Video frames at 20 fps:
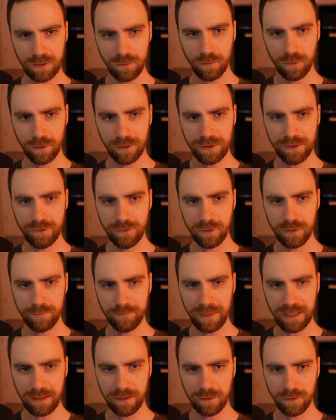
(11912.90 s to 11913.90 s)
where you do a
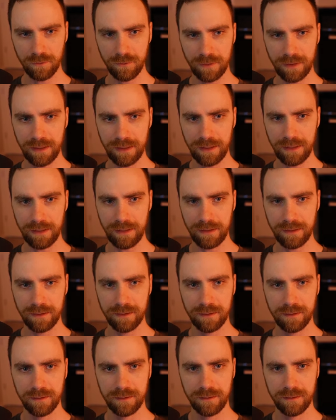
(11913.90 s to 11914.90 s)
make array
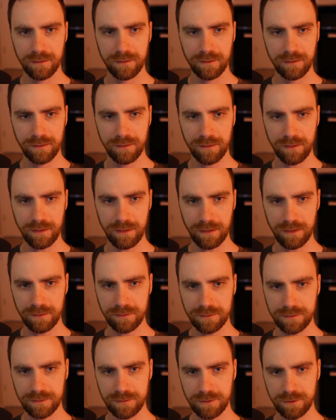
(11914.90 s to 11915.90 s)

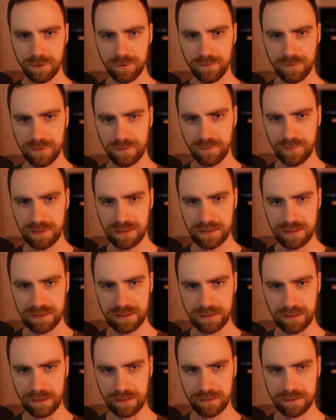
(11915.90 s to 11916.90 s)
int
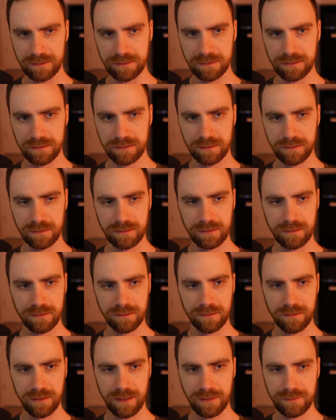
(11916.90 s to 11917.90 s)
256,
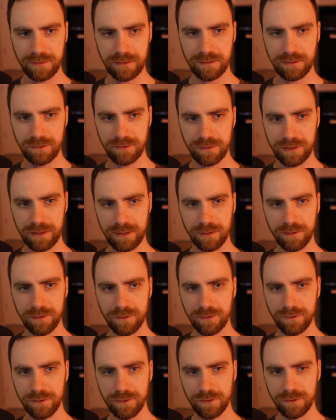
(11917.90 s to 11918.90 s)
and then you
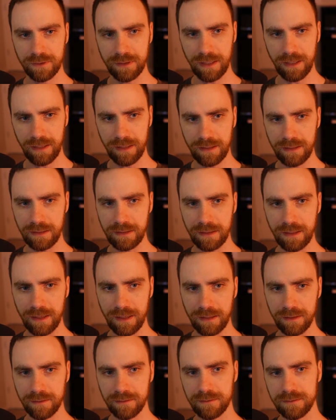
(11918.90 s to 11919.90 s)
do an A
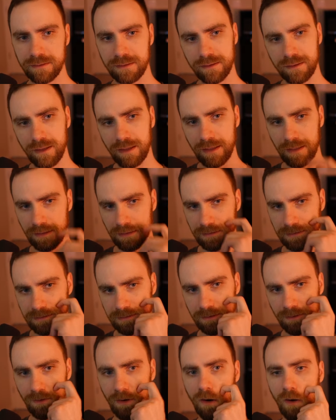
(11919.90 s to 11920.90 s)
get
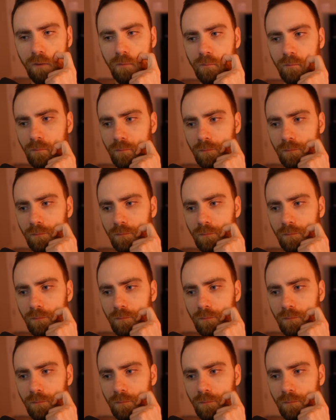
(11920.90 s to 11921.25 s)
A0.